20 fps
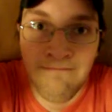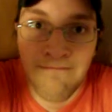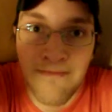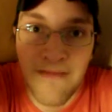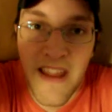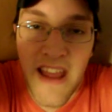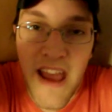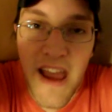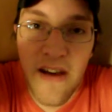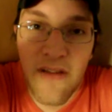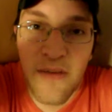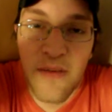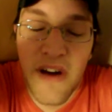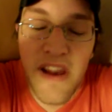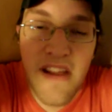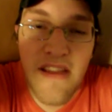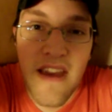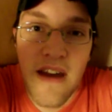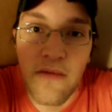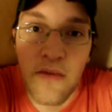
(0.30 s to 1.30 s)
Hey
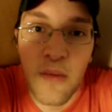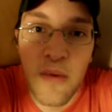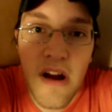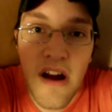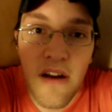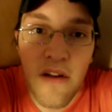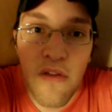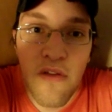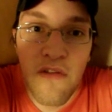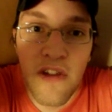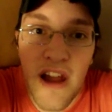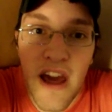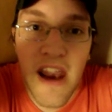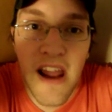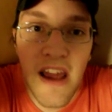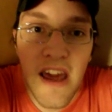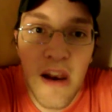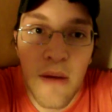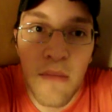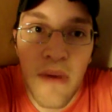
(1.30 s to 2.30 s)
everybody, Denver Broncos
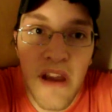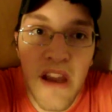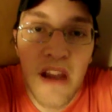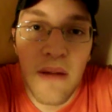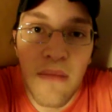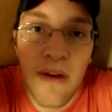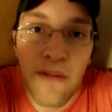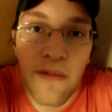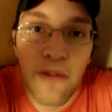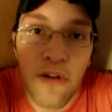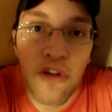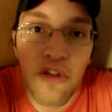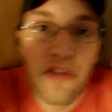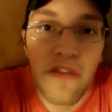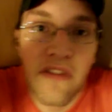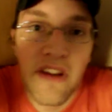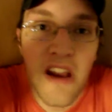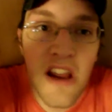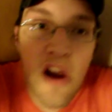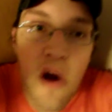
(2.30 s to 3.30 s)
Fanatic, and I'm making my first
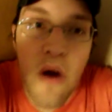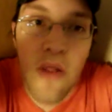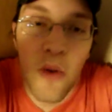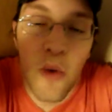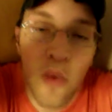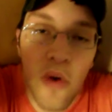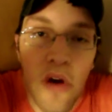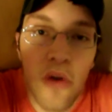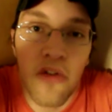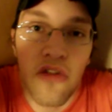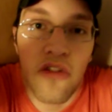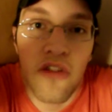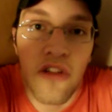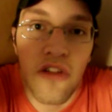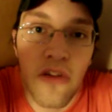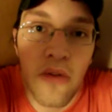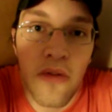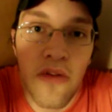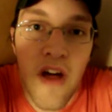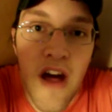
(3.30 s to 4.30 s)
video on the road to the
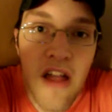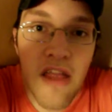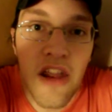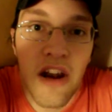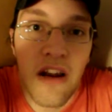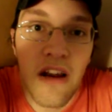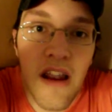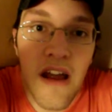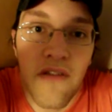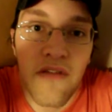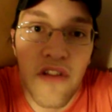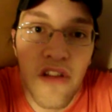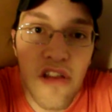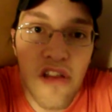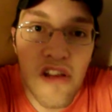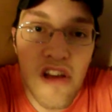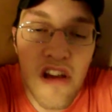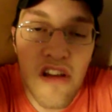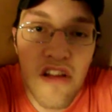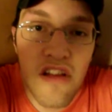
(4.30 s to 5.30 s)
2011
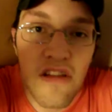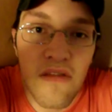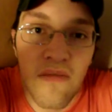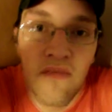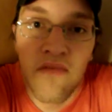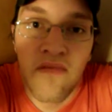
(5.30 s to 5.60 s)
season.